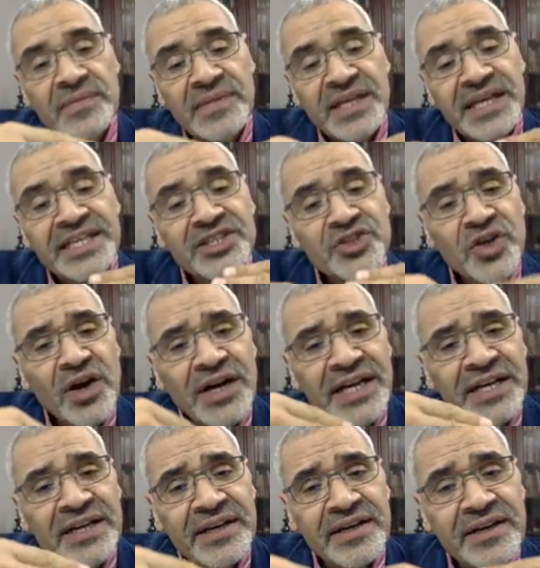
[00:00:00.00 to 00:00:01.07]

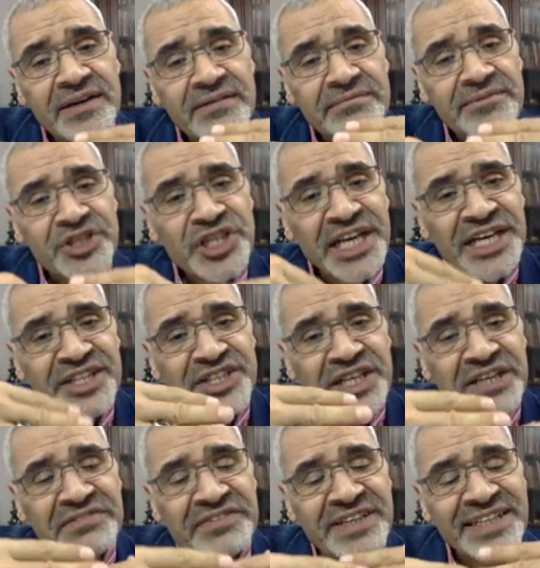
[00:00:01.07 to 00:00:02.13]
historic change
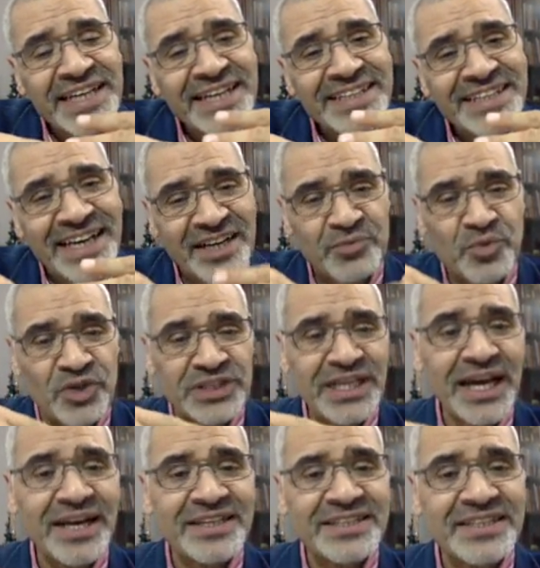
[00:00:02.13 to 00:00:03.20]
in fertility and
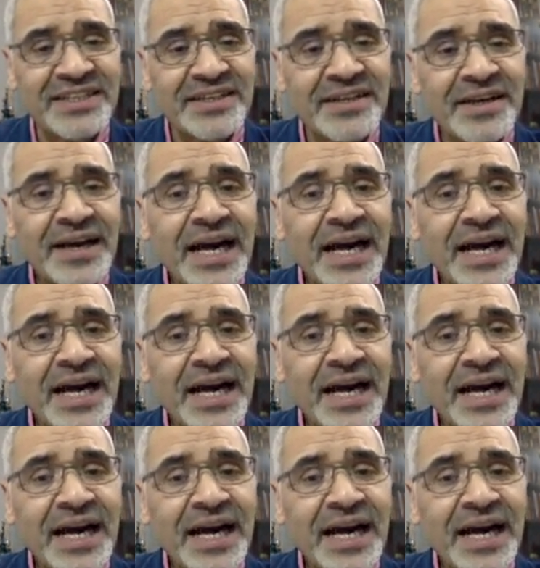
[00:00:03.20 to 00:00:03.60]
mortality